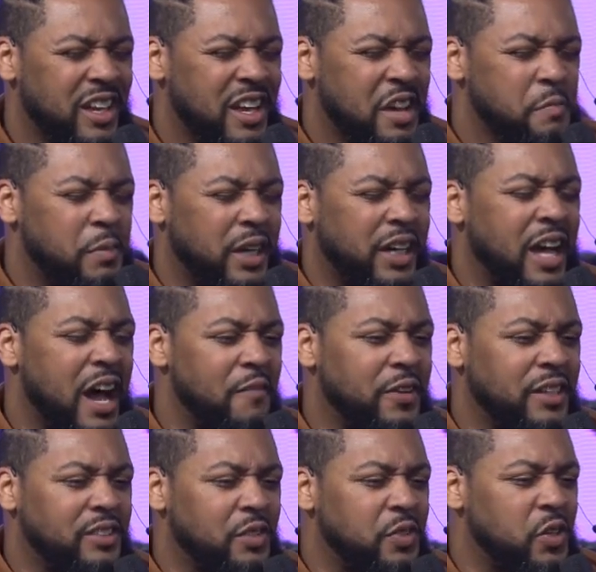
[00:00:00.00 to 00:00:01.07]
but the
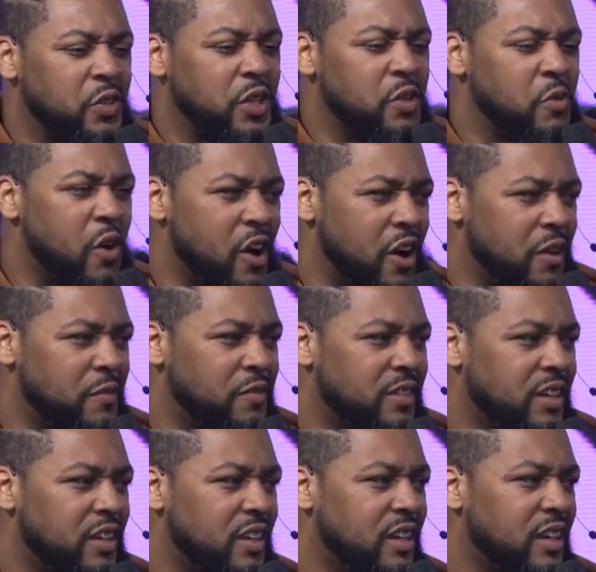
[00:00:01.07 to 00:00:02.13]
confidence of who you are.
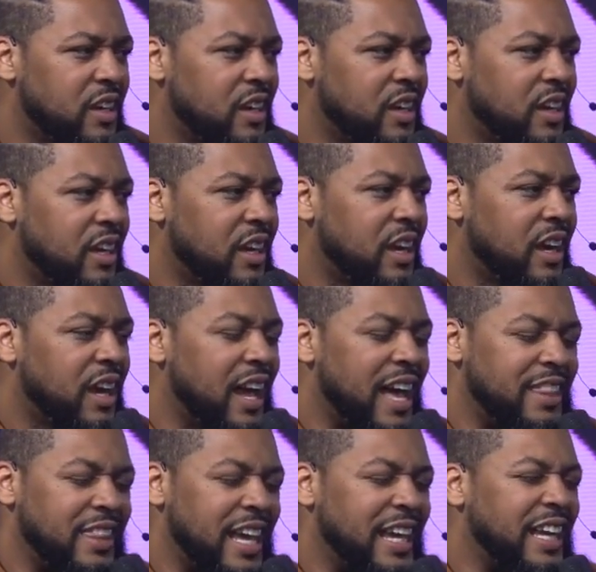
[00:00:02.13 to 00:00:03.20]
And
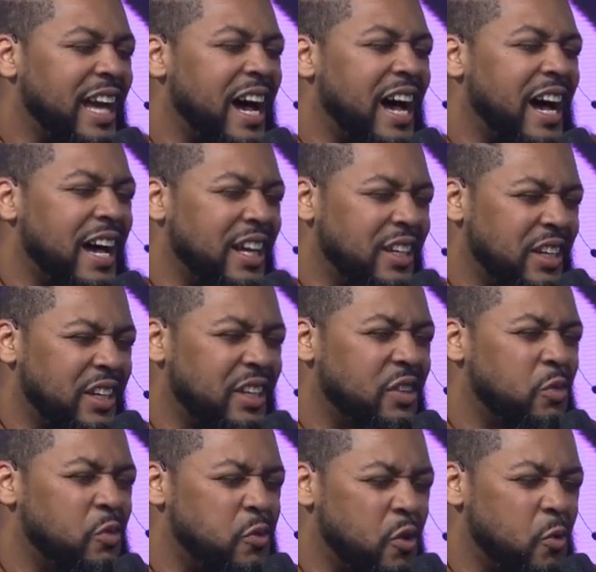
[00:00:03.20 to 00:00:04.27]
thank God
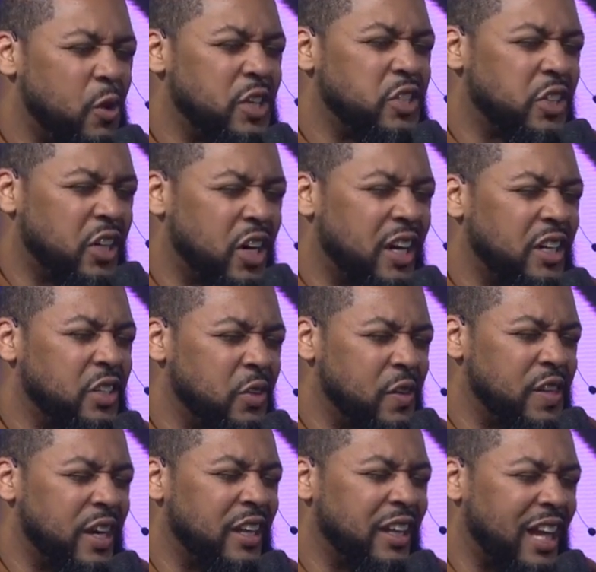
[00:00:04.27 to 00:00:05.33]
for what you're going to do in
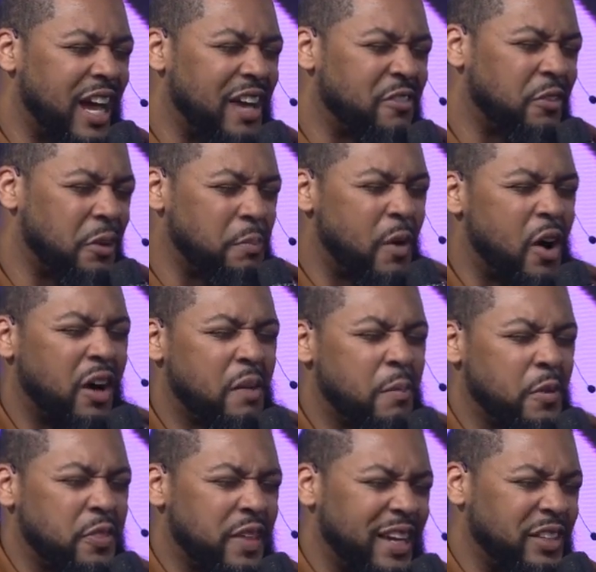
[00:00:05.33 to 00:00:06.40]
their life. Remarkable
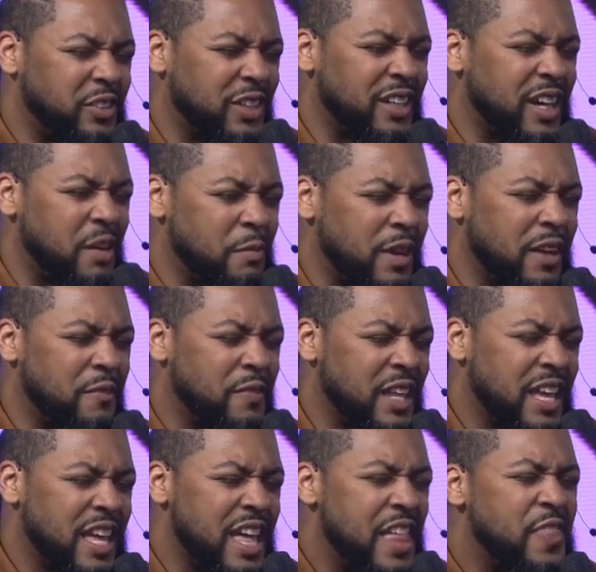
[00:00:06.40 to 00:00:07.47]
things are coming.
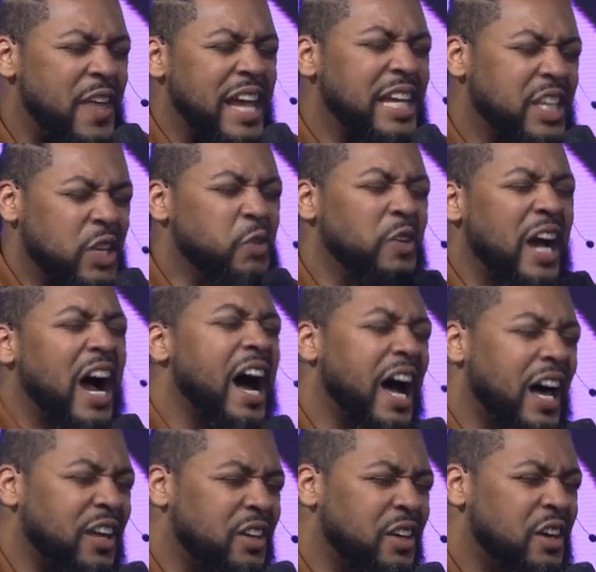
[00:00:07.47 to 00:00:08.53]
Thank you,
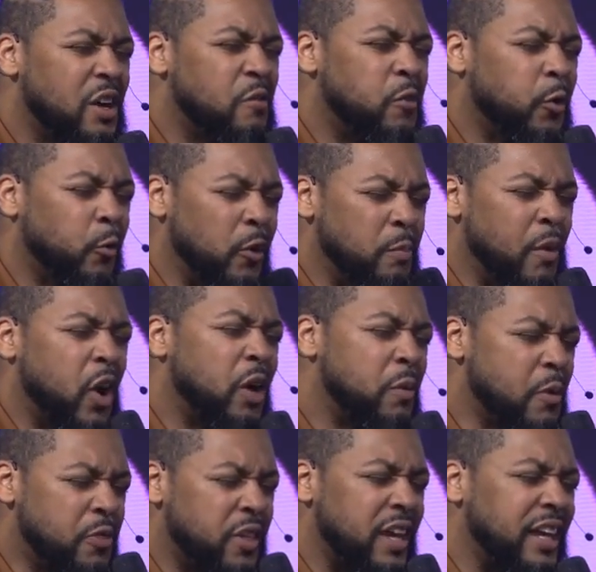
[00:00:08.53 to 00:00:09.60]
God for the remarkable
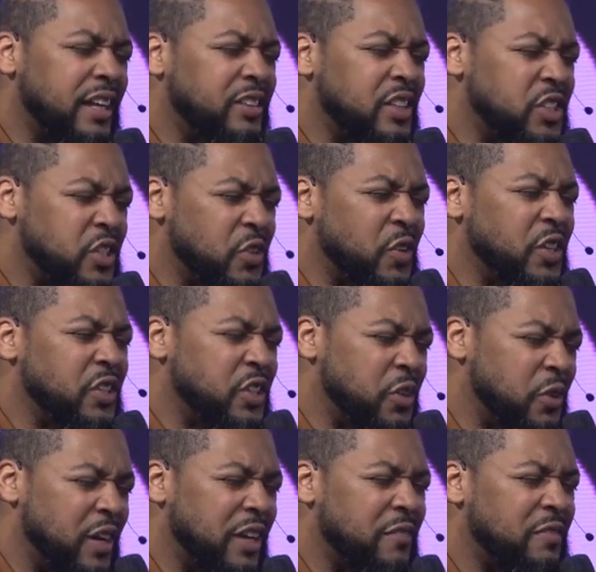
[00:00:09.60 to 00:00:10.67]
things that you are
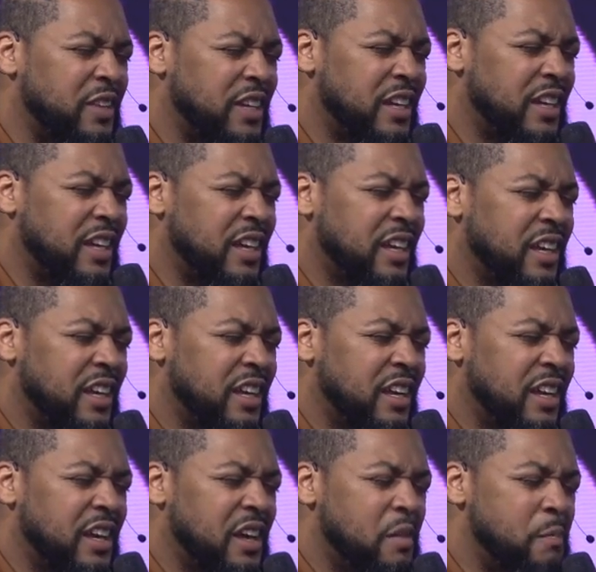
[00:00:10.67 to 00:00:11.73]
doing.
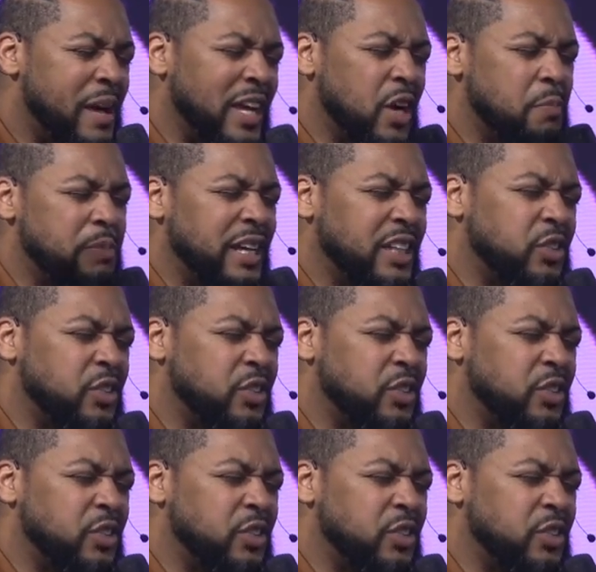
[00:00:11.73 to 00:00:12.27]
May your peace